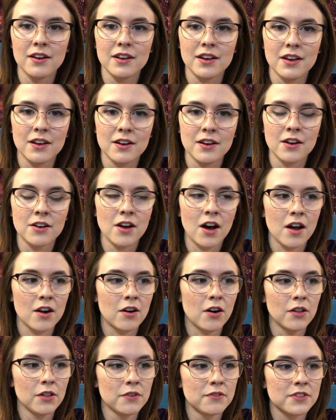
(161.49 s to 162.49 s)
and not
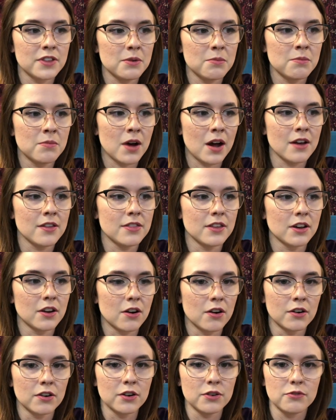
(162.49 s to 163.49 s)
all of them I think
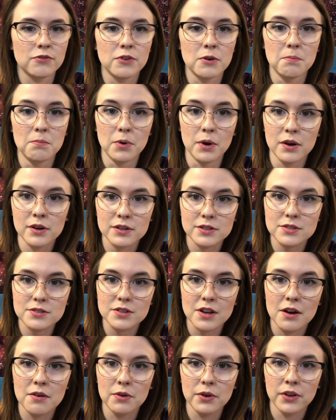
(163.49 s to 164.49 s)
are good for books.
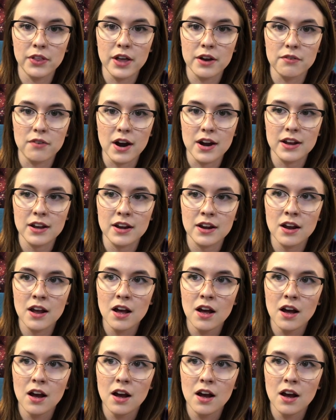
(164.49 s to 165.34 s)
I really like writing,